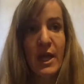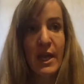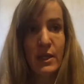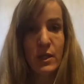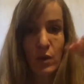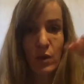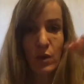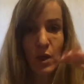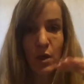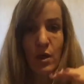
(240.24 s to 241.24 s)
eating
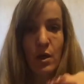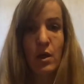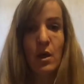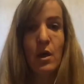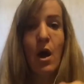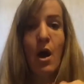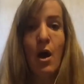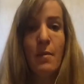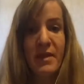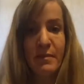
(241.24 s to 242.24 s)
to
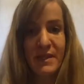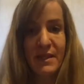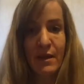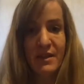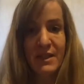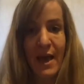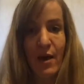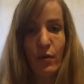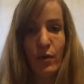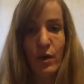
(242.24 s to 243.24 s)
calm themselves
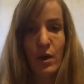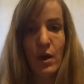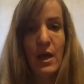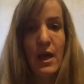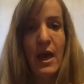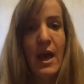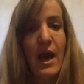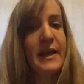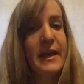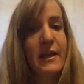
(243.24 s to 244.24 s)
down.
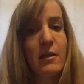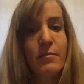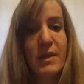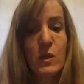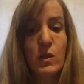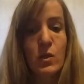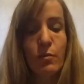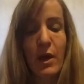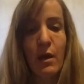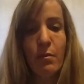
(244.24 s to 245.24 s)
And it can be
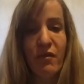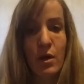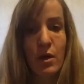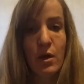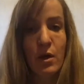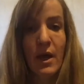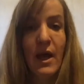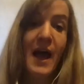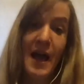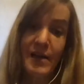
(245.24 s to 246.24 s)
super helpful
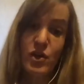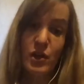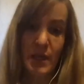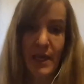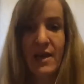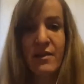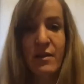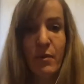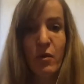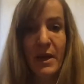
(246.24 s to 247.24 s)
actually in the
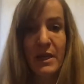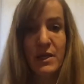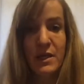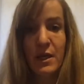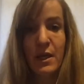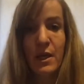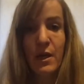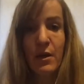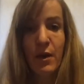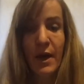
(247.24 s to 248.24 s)
moment,
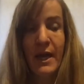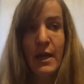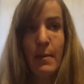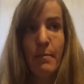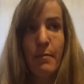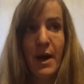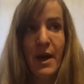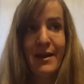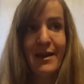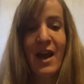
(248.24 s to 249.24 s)
right?
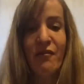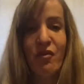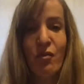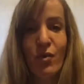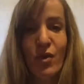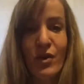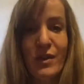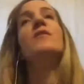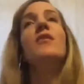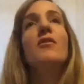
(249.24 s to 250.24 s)
But
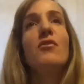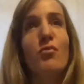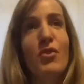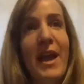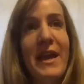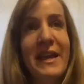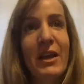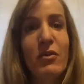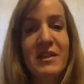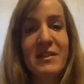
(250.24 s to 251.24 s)
afterwards, the word
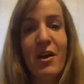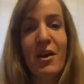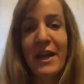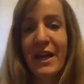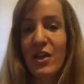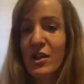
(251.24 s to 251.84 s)
ego dystonic,